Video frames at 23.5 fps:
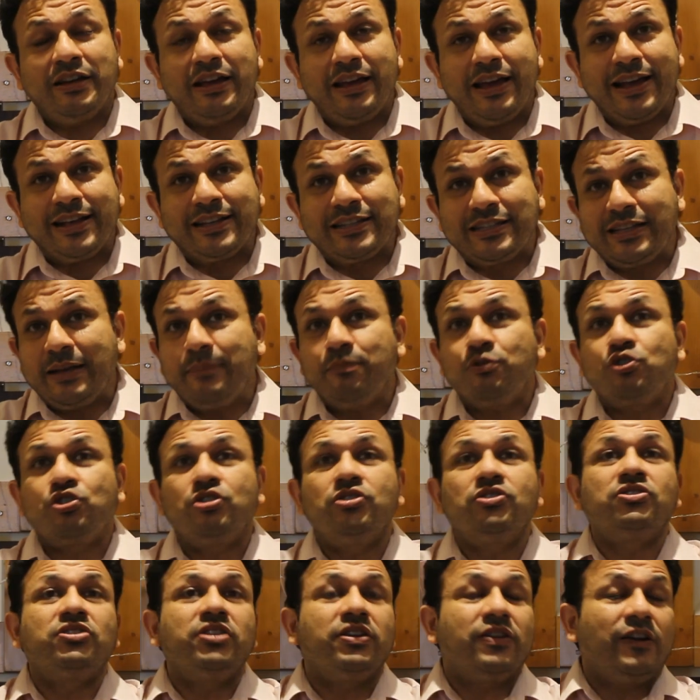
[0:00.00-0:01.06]

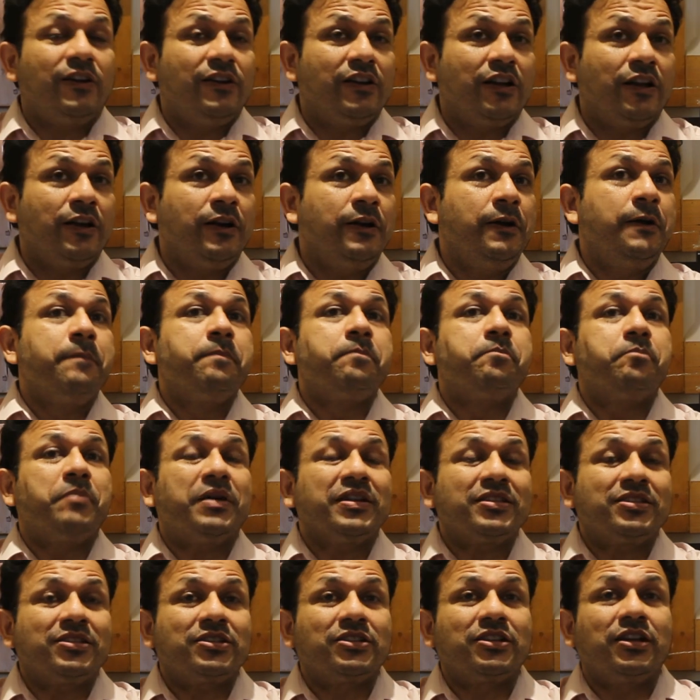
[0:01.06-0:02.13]
exemptions thereunder
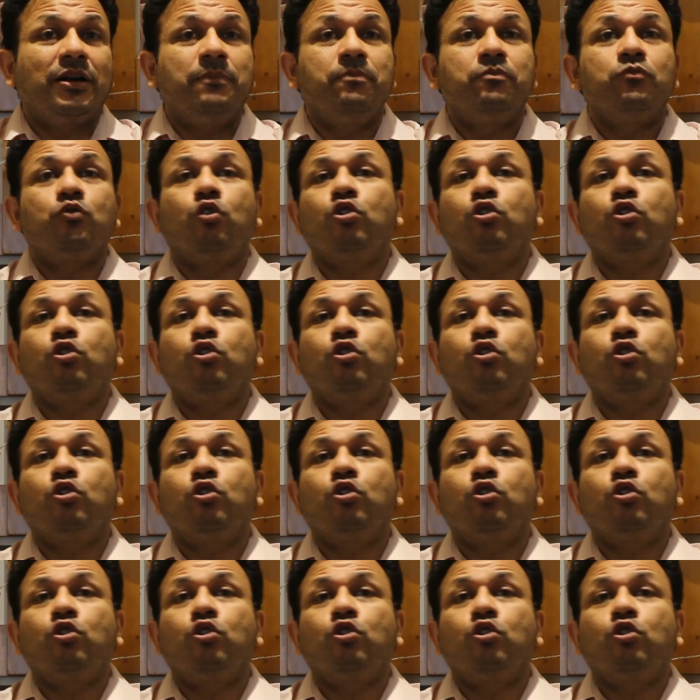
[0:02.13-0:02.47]
must come